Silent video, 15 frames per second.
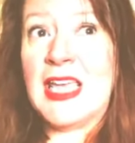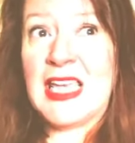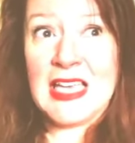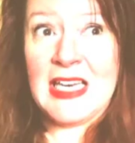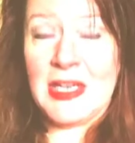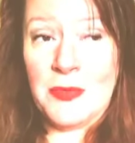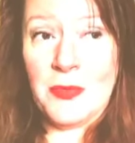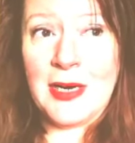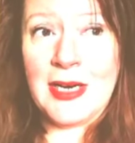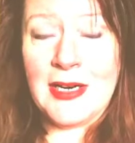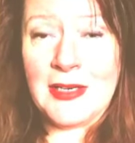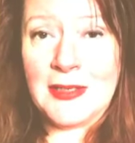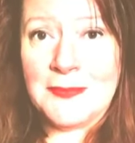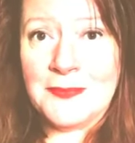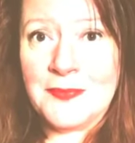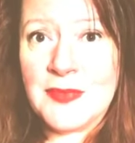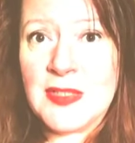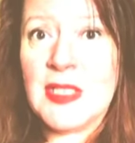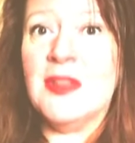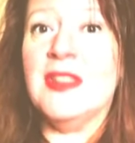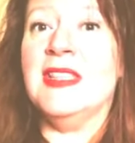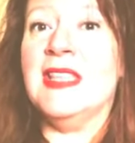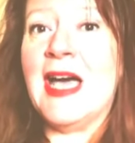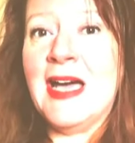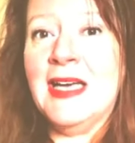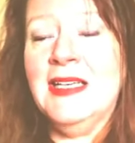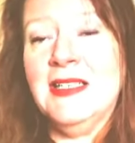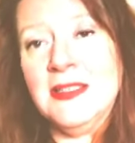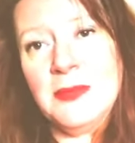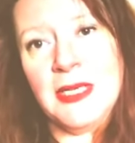anywhere. So
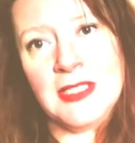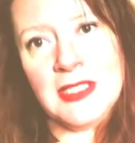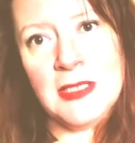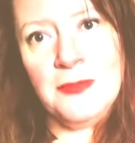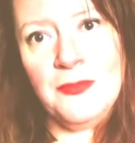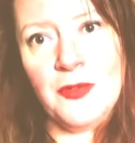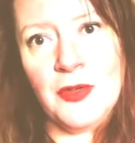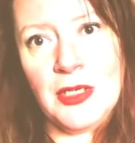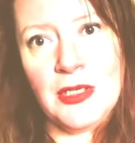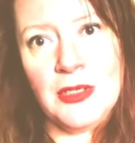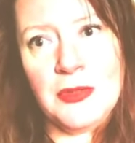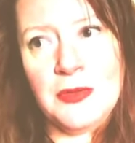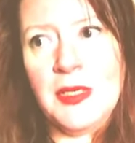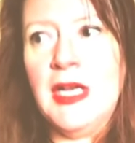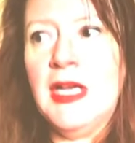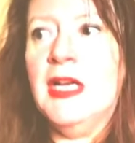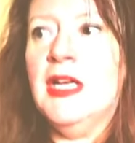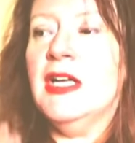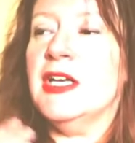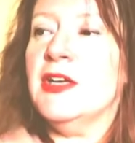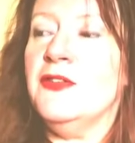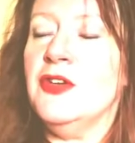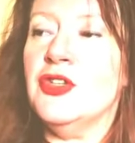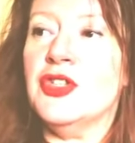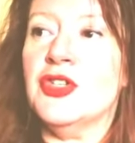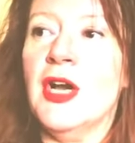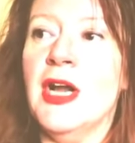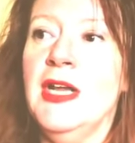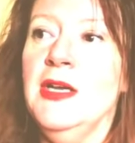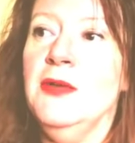that is my tip for you. Like if you're
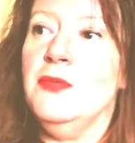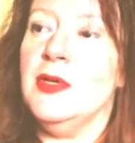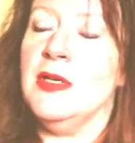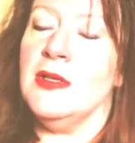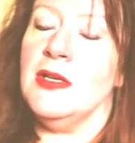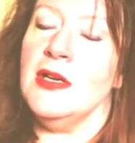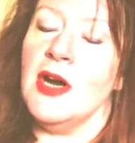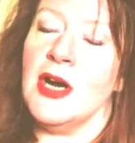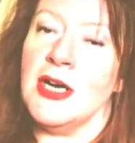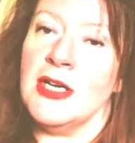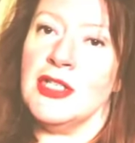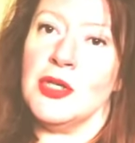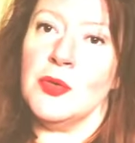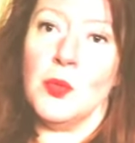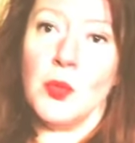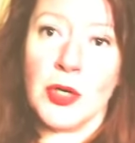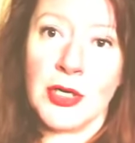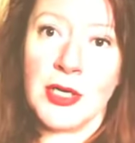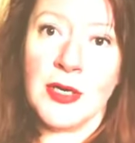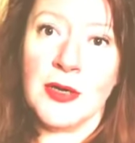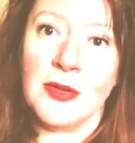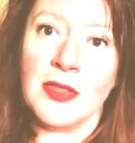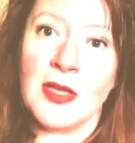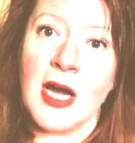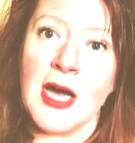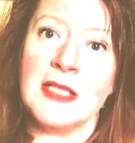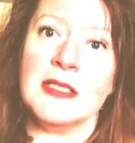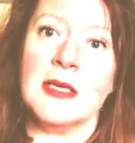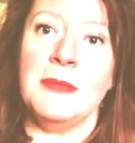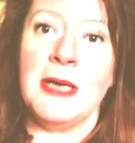trying really hard to work your
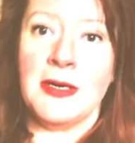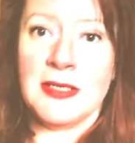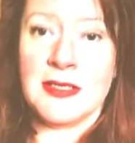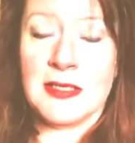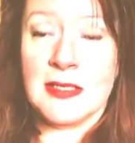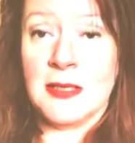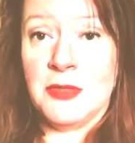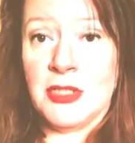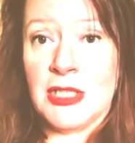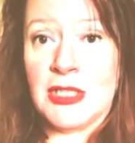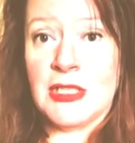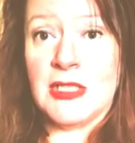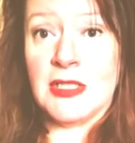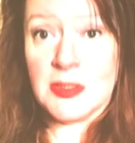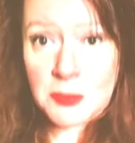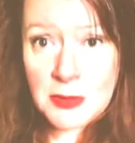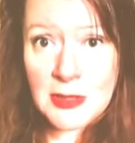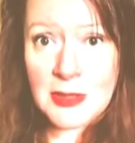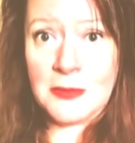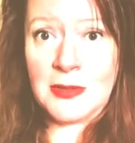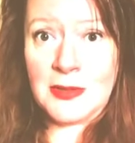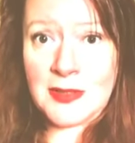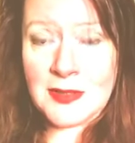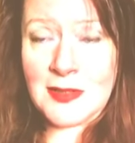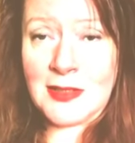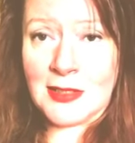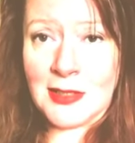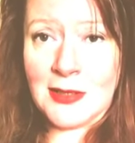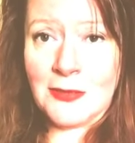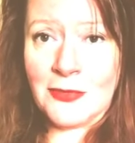thoughts about a subject that's really, really
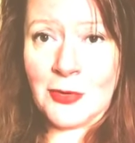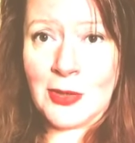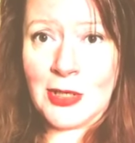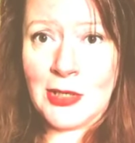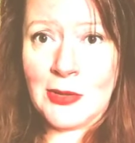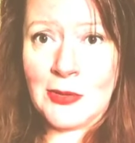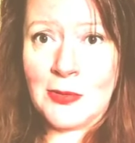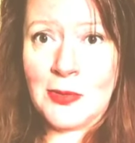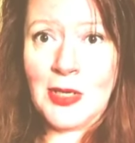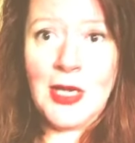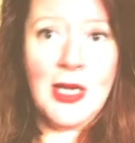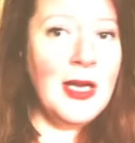sticky for you,